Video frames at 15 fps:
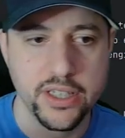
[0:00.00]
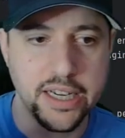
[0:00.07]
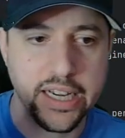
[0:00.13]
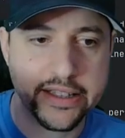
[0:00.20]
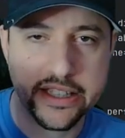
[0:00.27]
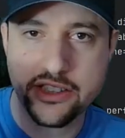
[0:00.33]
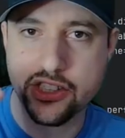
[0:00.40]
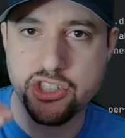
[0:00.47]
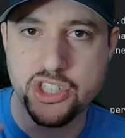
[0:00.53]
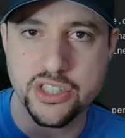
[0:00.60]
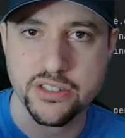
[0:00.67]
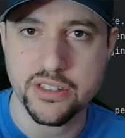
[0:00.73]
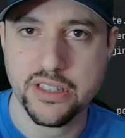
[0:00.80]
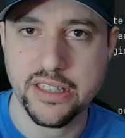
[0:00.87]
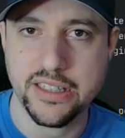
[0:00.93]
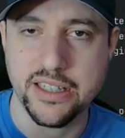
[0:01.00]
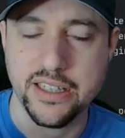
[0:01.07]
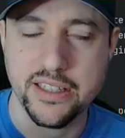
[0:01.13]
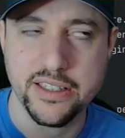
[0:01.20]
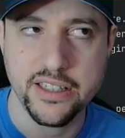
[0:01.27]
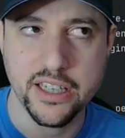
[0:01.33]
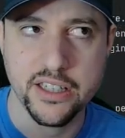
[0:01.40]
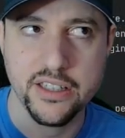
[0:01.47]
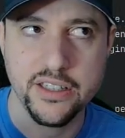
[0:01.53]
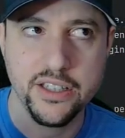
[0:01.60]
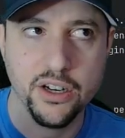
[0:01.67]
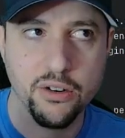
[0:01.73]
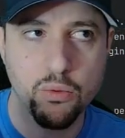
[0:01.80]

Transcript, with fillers: Uh, this is just uh, you know